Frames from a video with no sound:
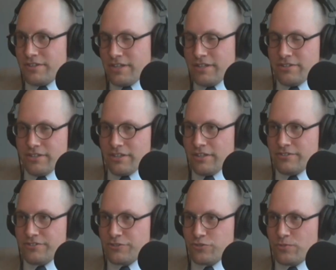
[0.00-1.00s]
in
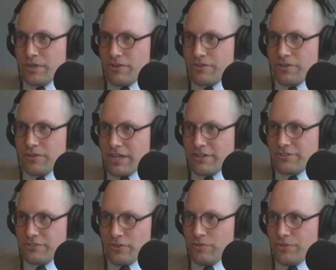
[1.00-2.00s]
Central America and
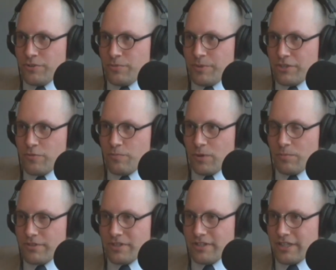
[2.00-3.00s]
Mexico and Dominican
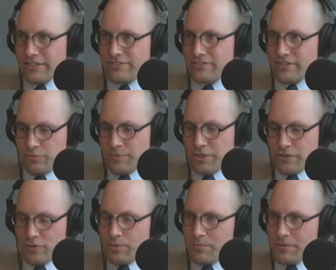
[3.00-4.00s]
Republic, like that's the Dominican
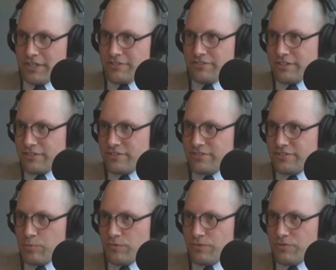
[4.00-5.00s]
Republic. That's like the
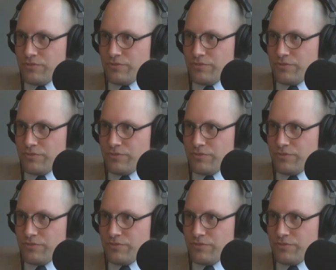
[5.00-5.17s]
staple food.